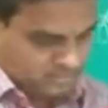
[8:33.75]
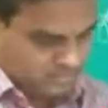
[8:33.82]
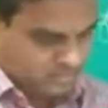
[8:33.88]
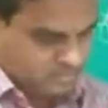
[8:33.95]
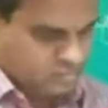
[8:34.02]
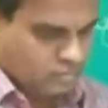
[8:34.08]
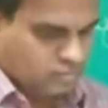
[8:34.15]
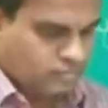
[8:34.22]

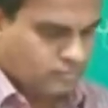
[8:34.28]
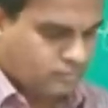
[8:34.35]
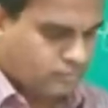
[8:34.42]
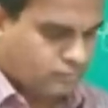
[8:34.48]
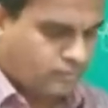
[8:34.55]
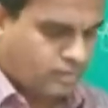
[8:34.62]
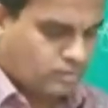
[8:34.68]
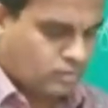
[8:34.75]
So
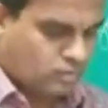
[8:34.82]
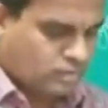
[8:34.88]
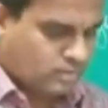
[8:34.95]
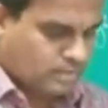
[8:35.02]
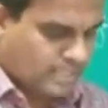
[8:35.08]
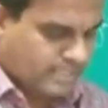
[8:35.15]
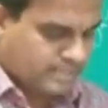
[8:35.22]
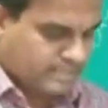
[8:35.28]
for core
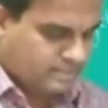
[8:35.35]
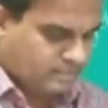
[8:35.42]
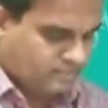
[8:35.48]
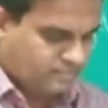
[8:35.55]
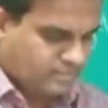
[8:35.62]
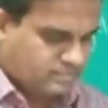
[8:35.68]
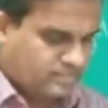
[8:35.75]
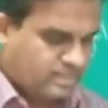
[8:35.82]
cladding
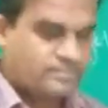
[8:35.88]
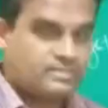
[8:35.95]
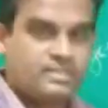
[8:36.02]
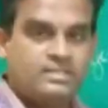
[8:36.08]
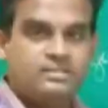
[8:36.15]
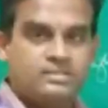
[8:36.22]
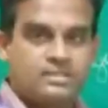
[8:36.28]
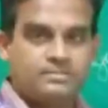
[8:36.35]
interface, we have
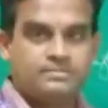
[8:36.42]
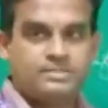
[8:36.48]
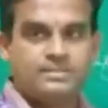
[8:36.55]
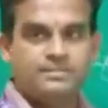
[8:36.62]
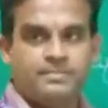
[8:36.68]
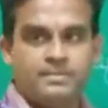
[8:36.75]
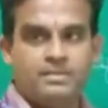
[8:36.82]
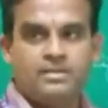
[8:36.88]
seen some simple.